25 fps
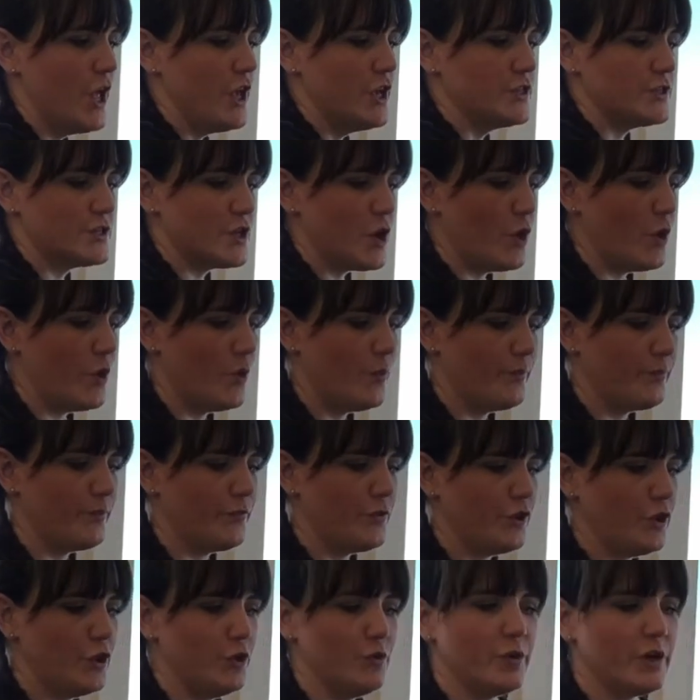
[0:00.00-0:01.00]
So
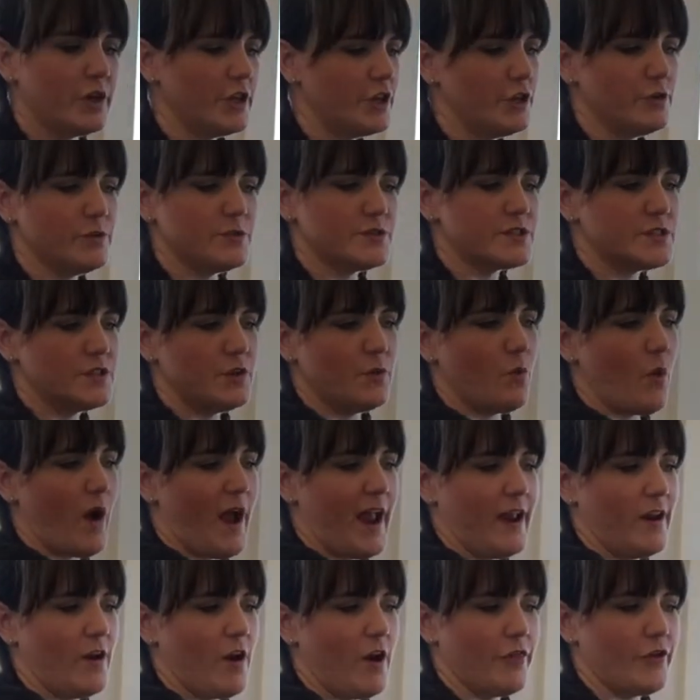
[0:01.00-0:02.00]
you can use the
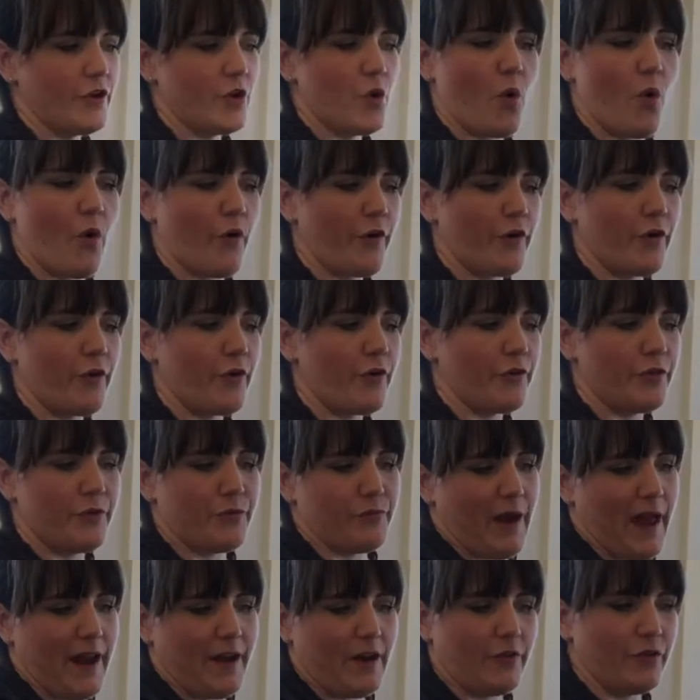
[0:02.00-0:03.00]
white on the corner or the
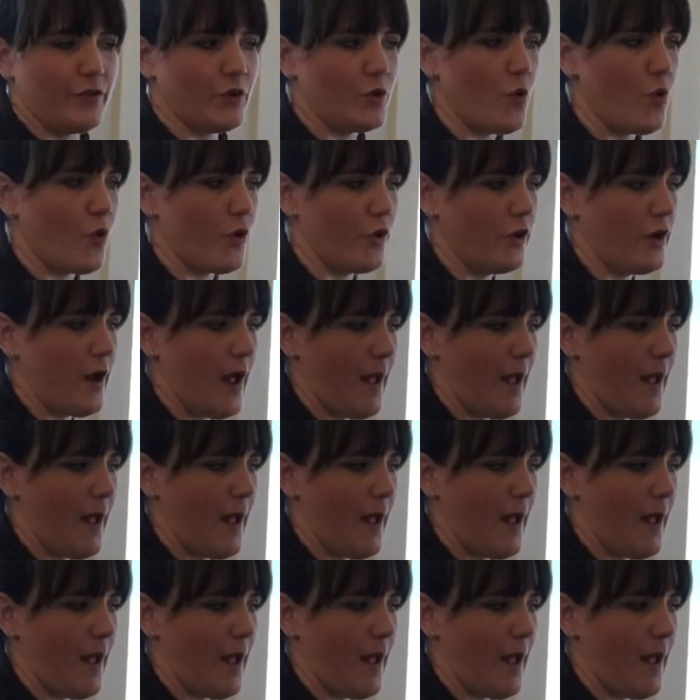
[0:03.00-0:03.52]
red on the corner.